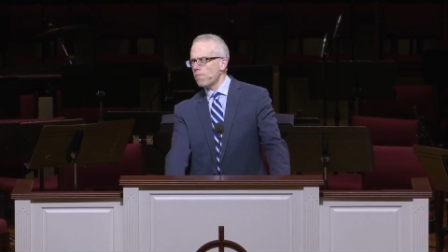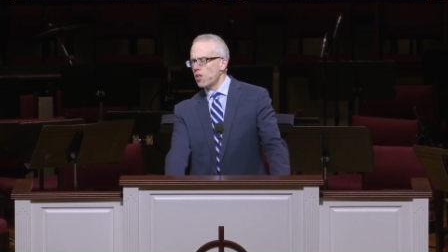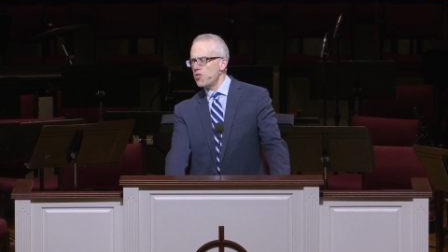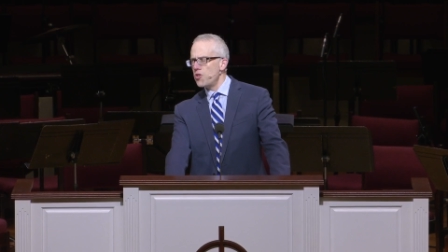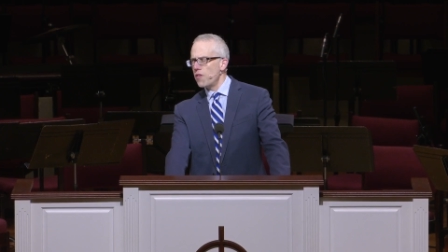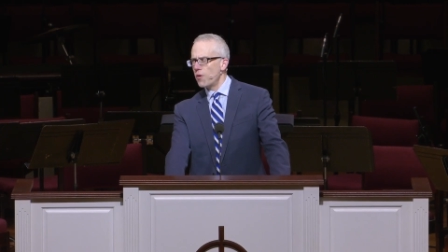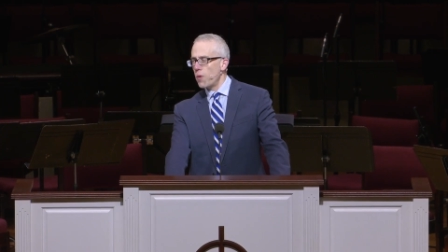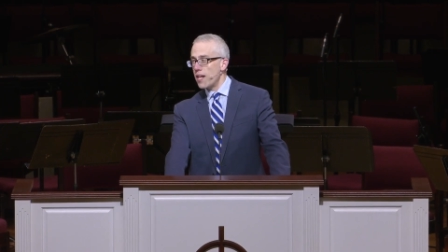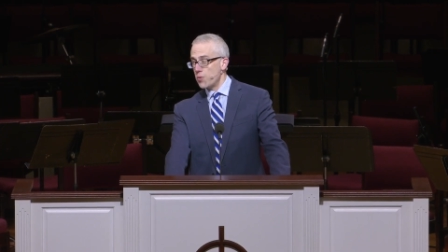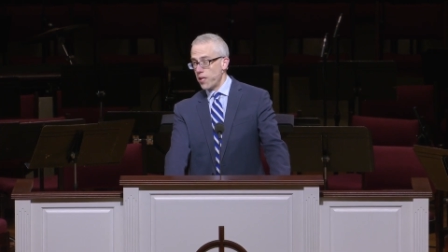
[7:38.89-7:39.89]
There's two different
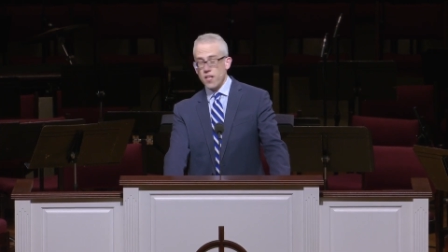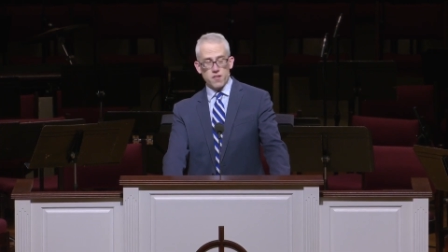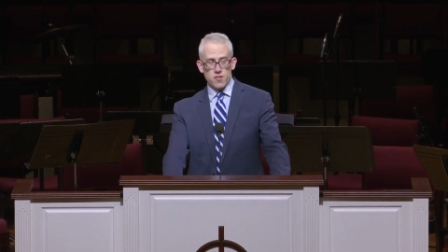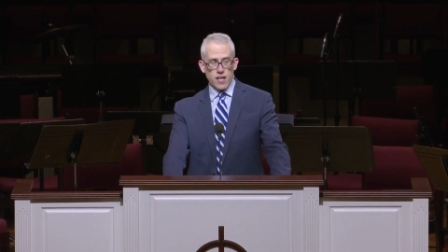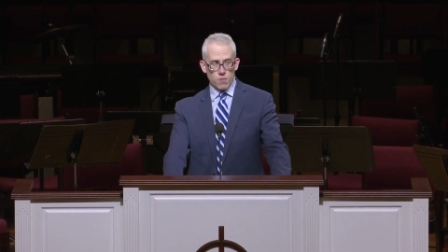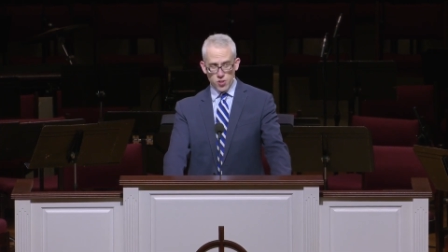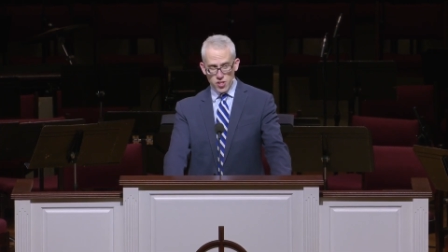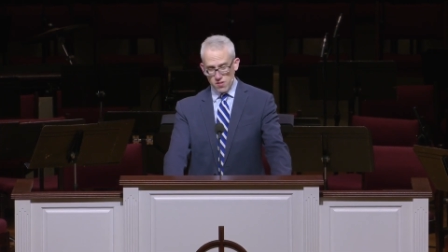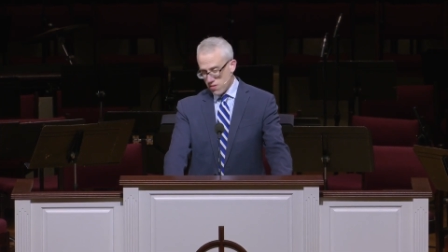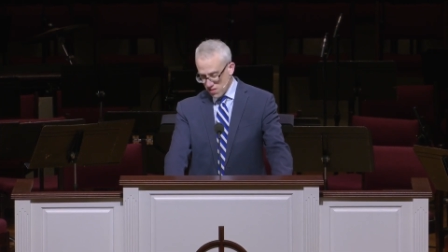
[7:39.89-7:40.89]
ways we can understand what
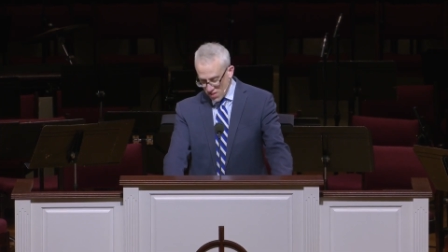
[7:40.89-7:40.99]
Jesus is